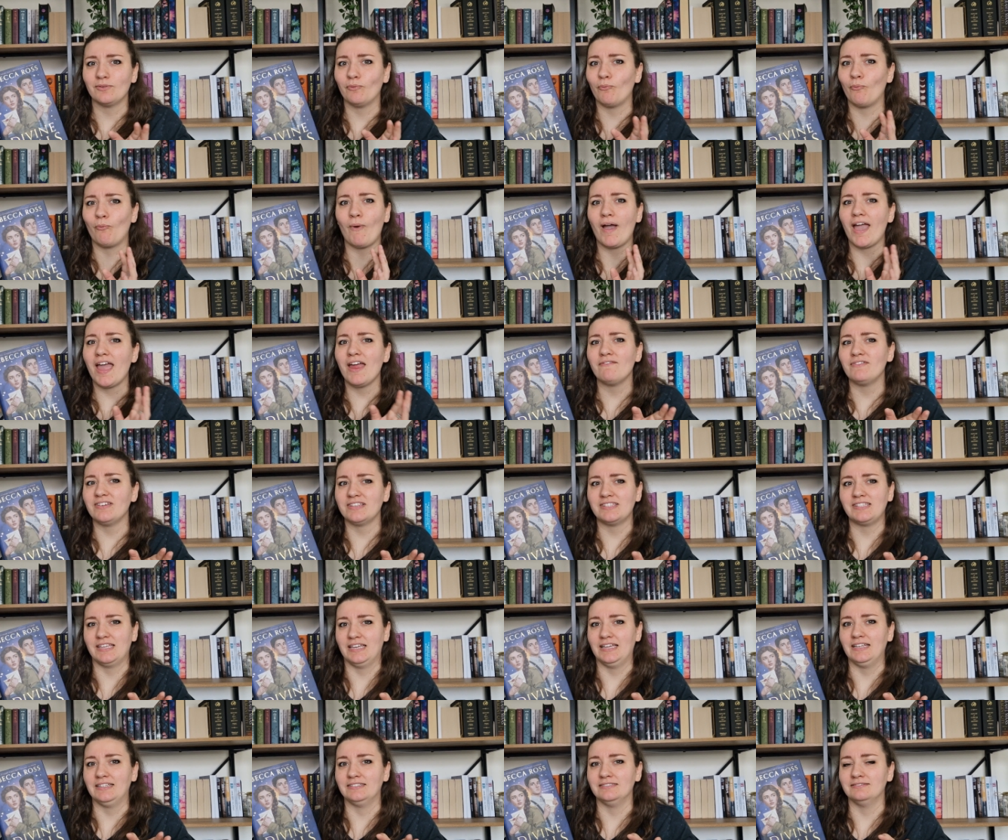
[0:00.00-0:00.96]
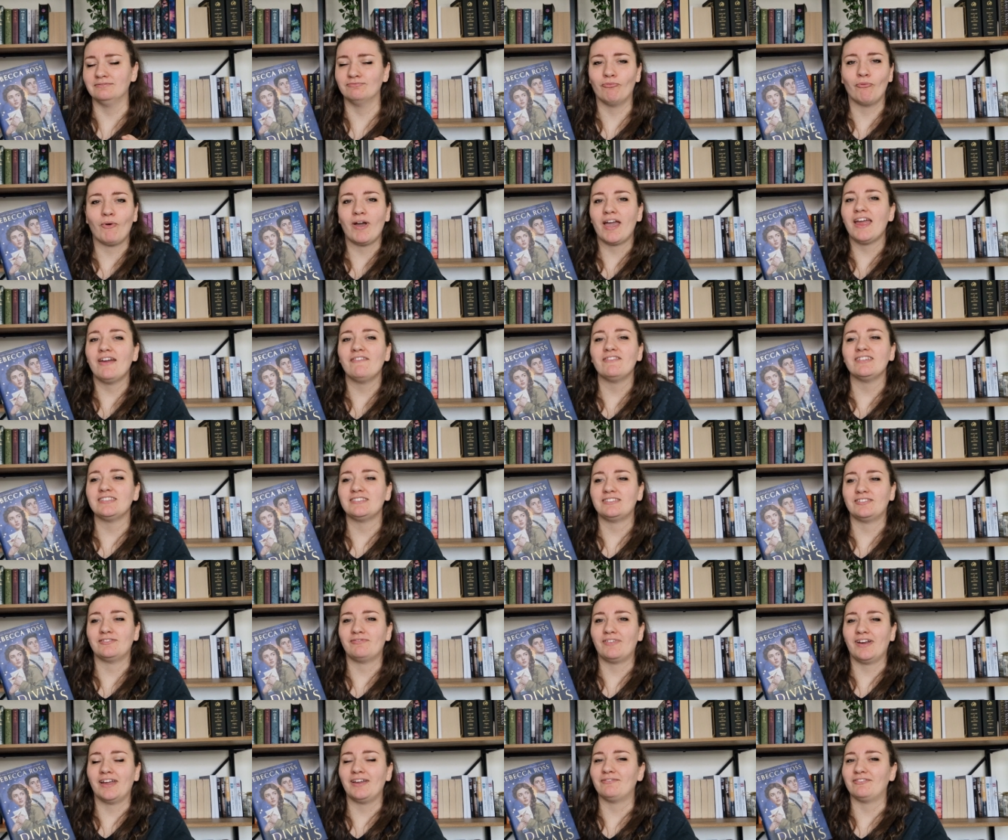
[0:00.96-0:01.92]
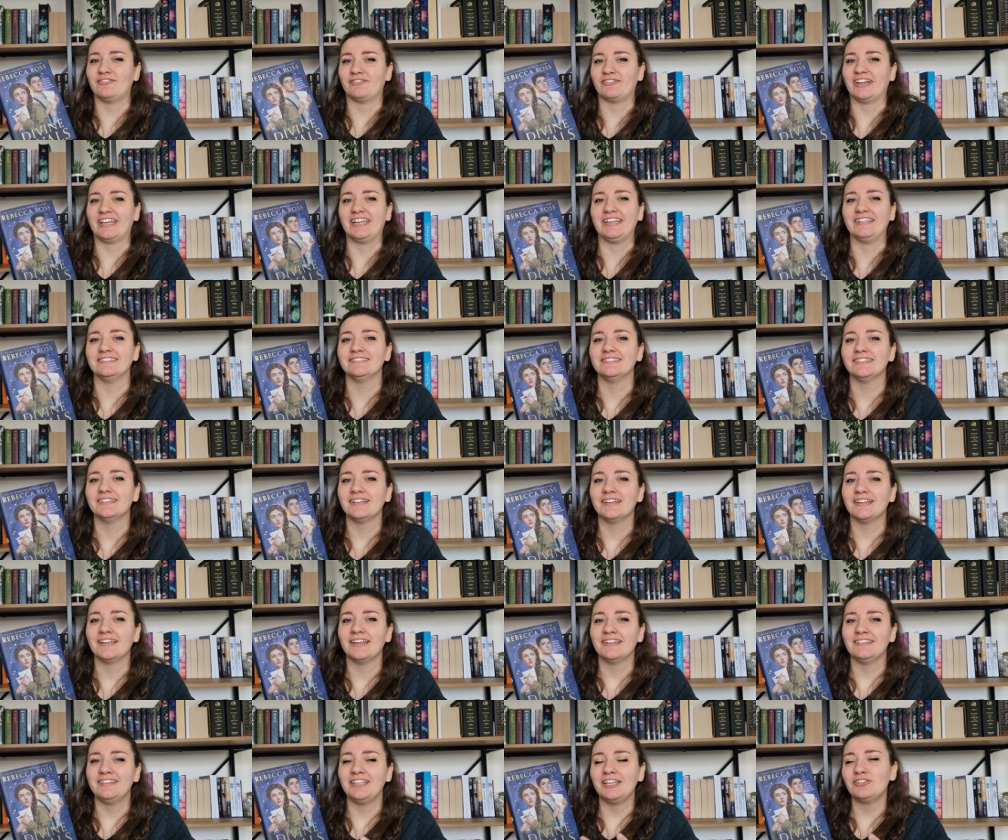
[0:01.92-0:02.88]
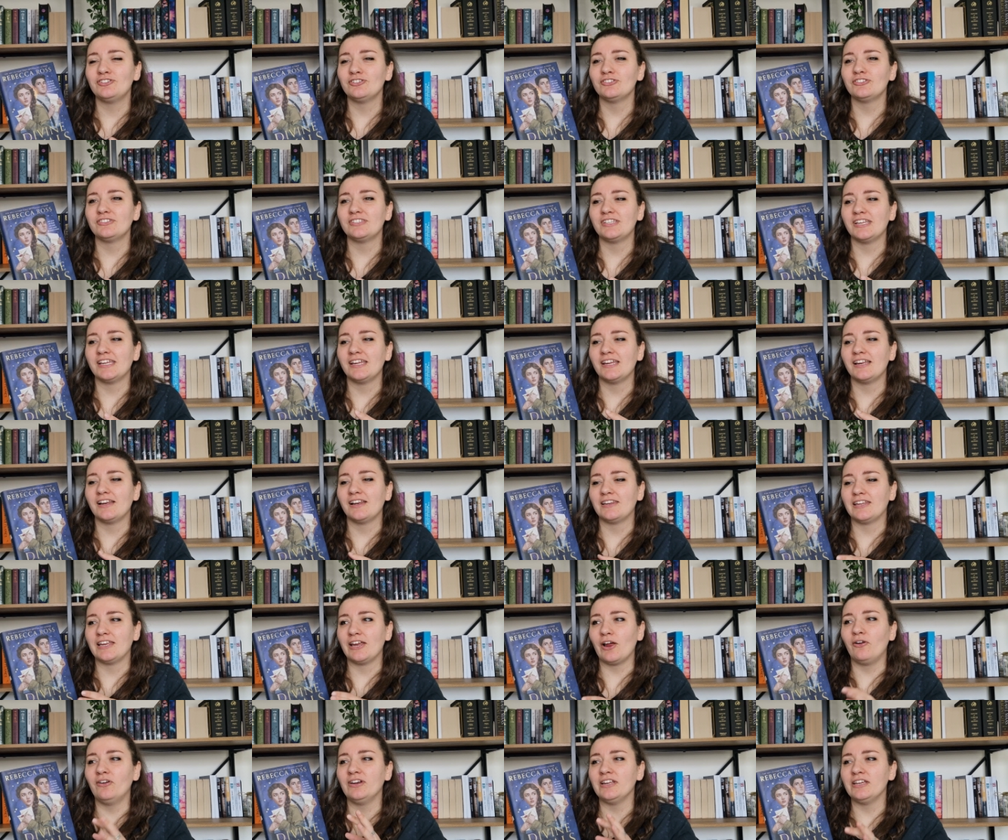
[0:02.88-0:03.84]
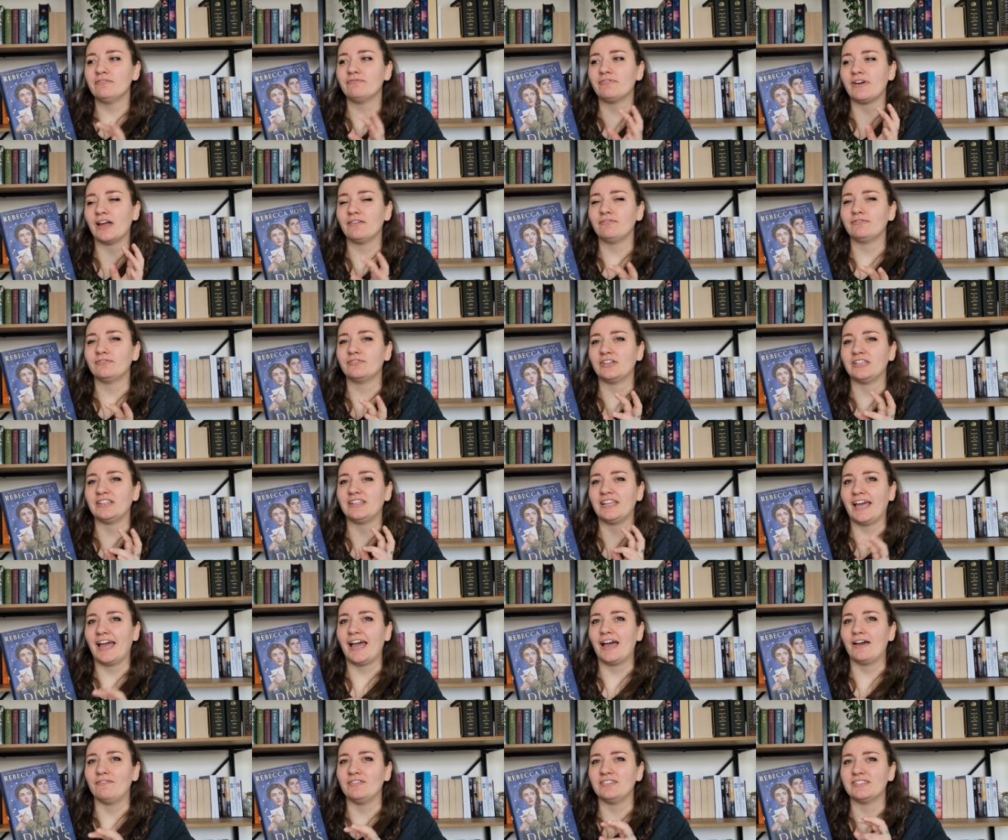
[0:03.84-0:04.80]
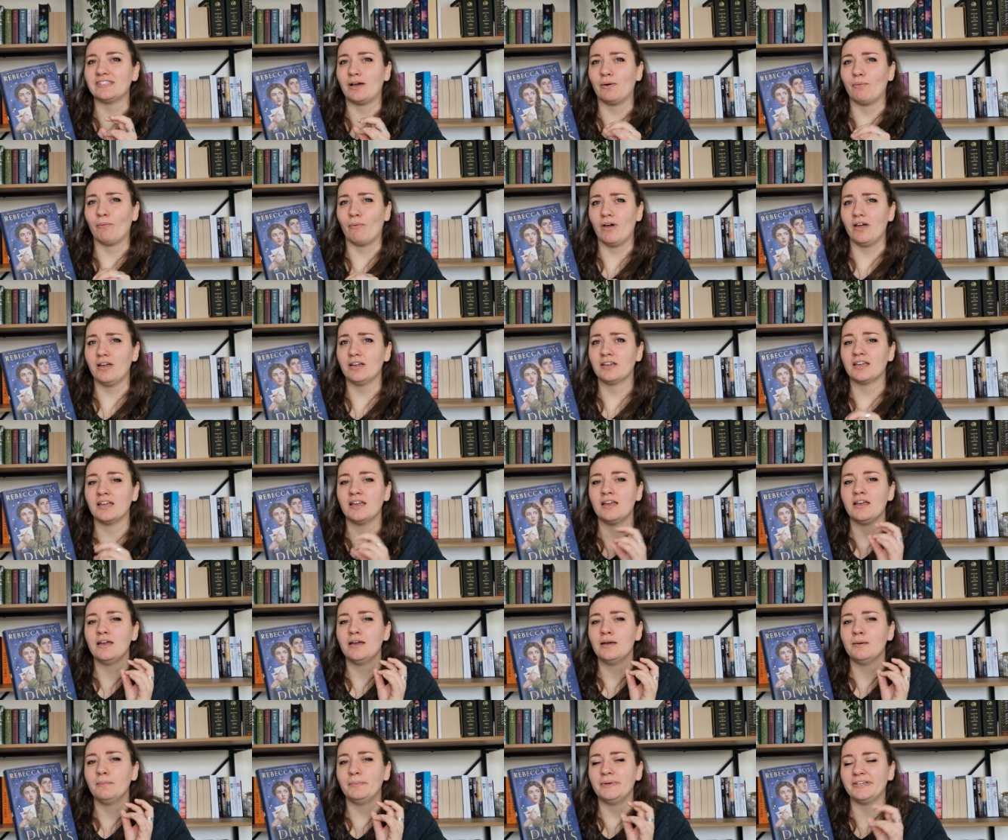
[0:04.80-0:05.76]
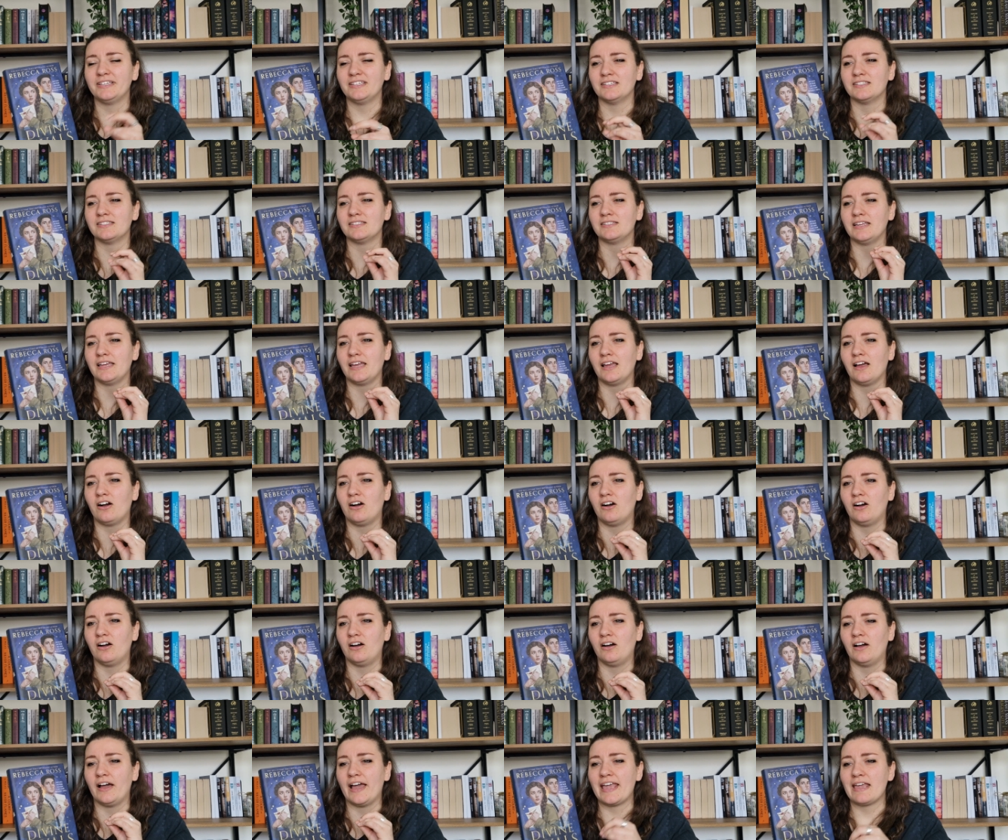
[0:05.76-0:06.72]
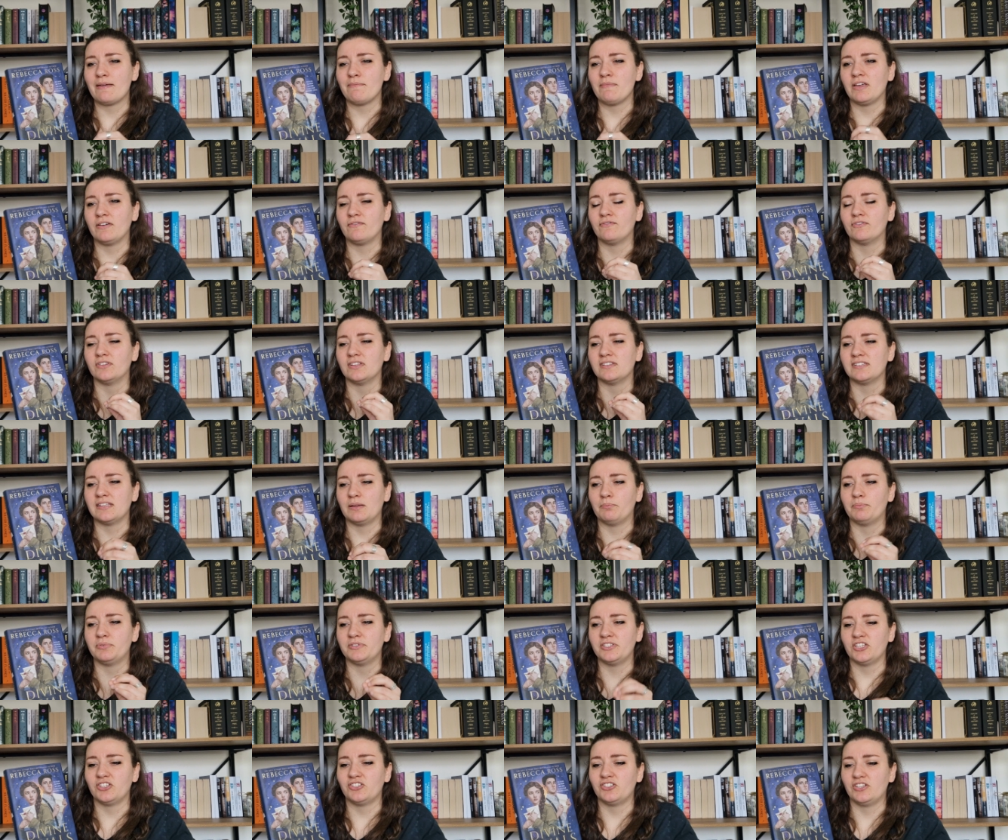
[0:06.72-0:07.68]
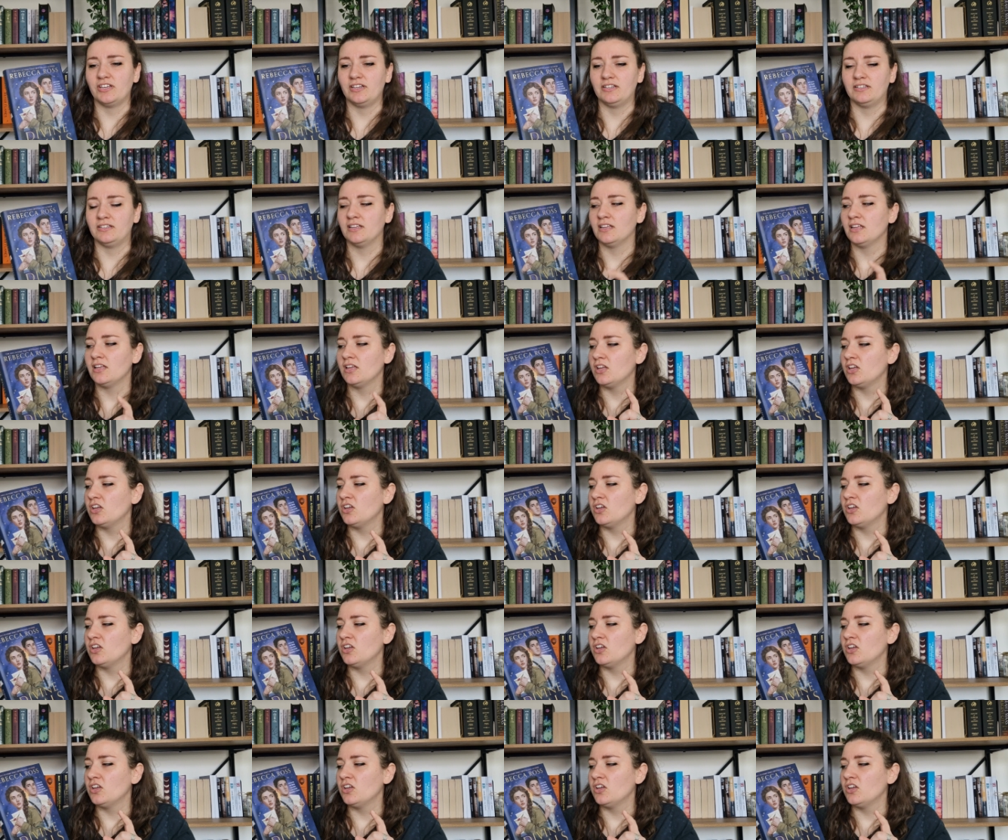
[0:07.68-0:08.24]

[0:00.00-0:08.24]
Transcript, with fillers: Where is it? Where is the rivalry? They just, they, the only rivalry they have is at work because they are aiming for the same position.